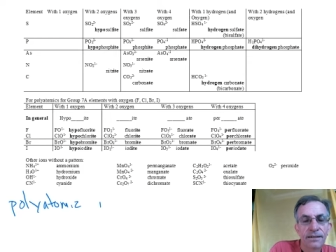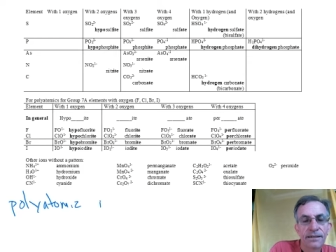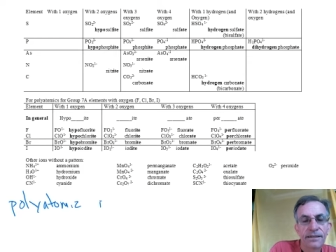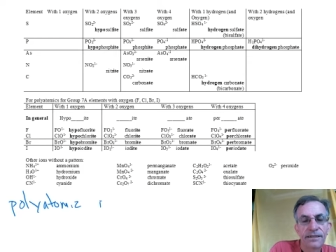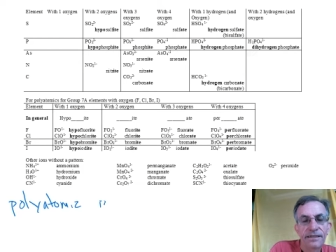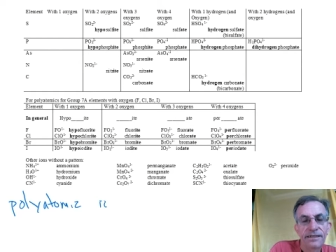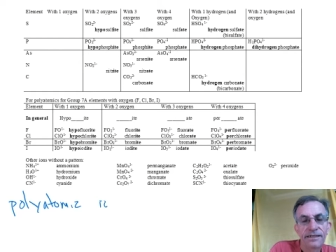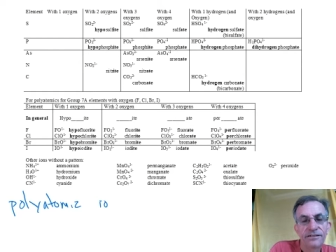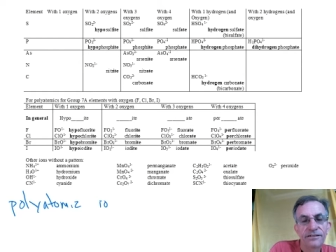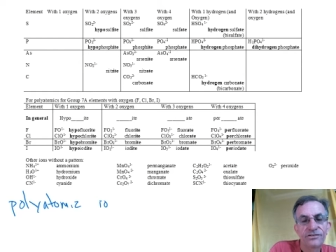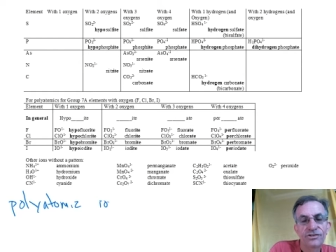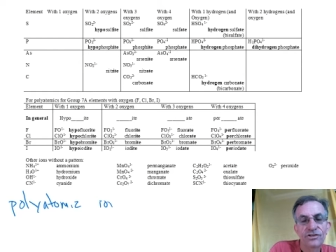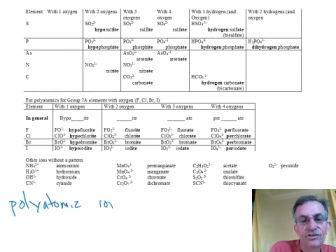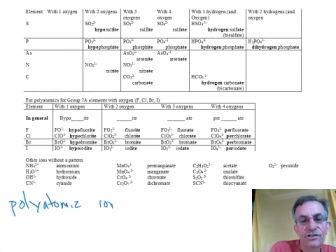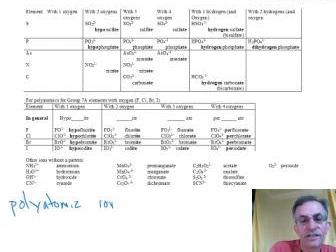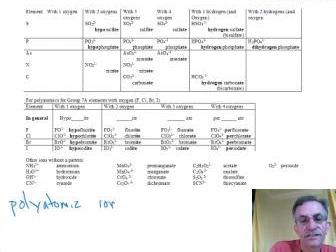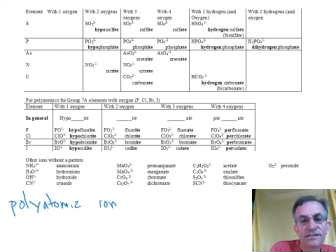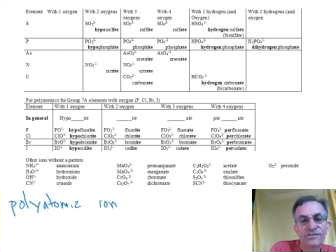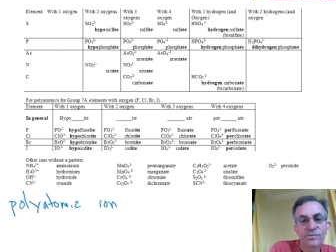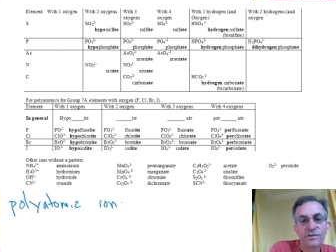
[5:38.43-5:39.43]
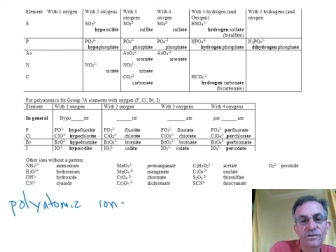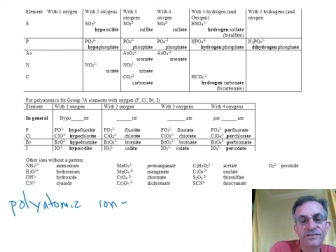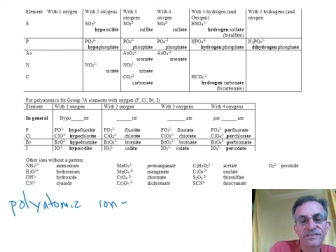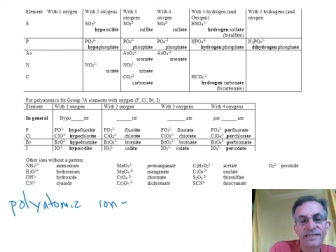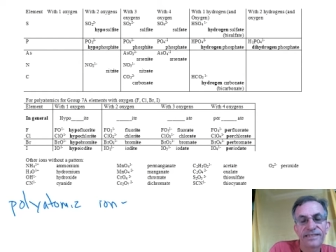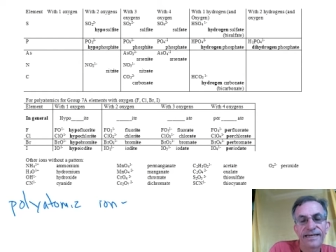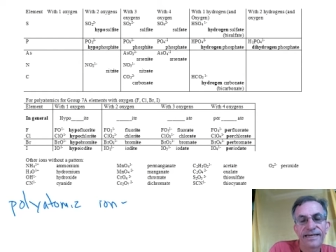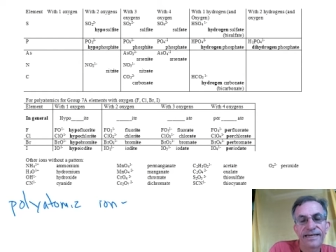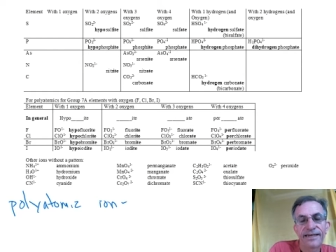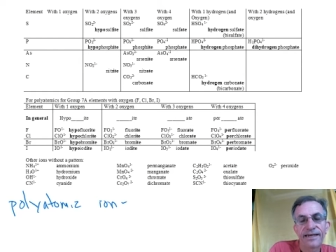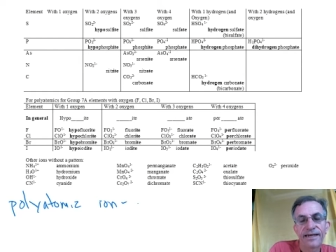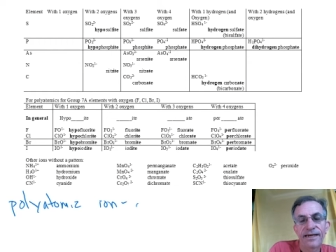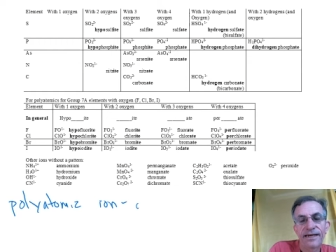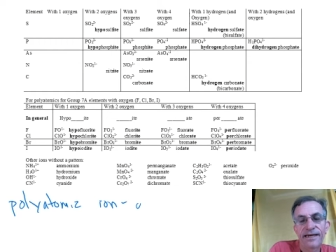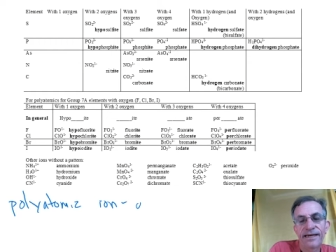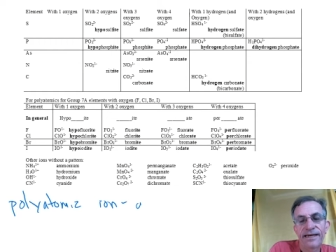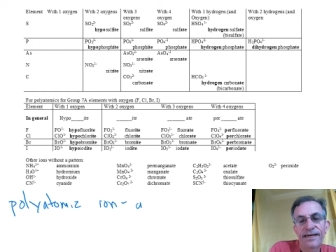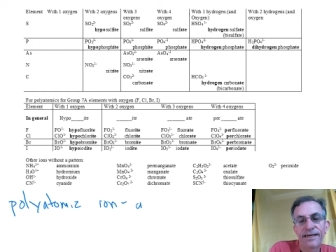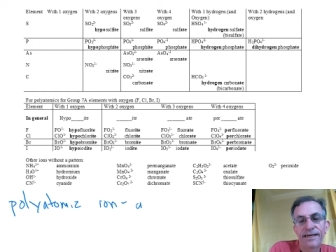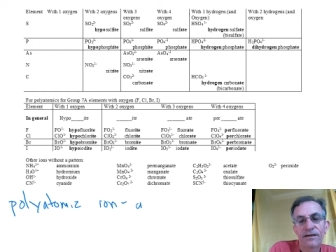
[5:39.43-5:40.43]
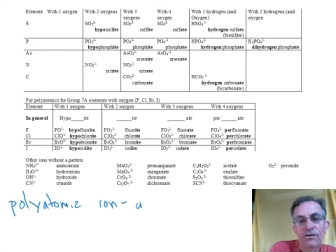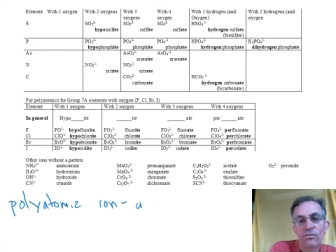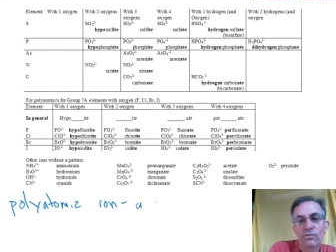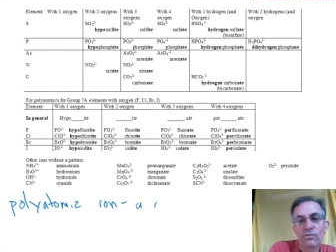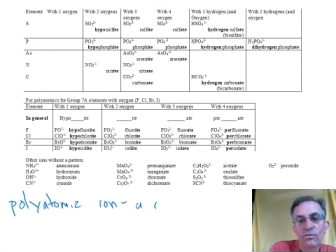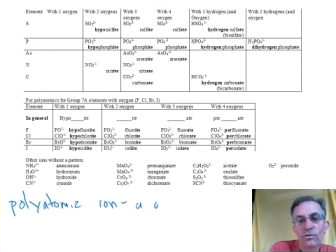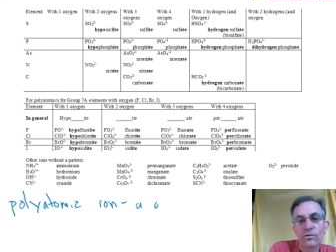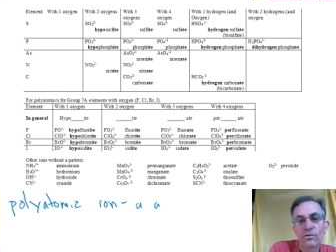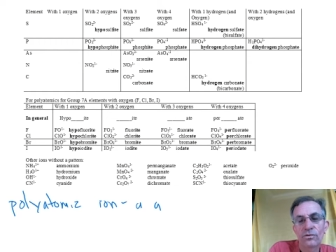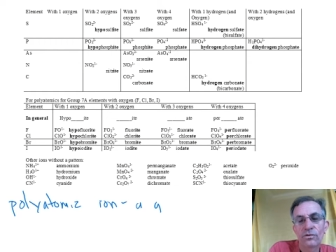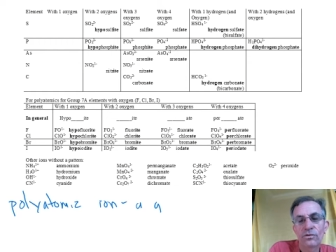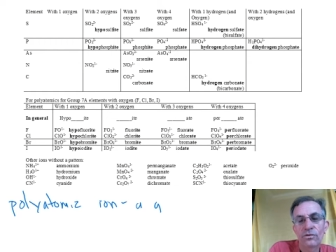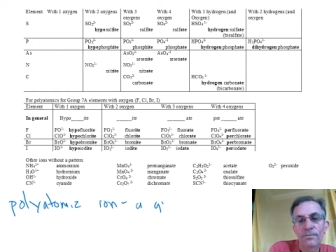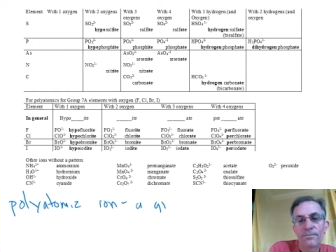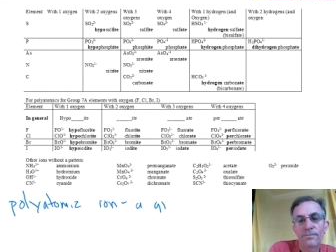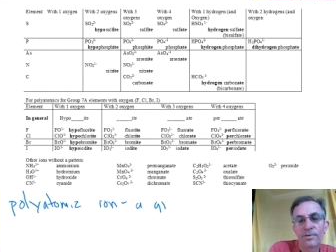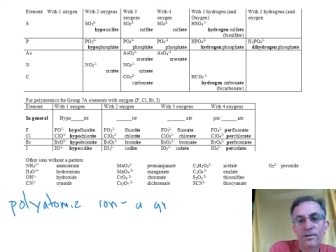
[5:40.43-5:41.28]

is just, we'll say, a group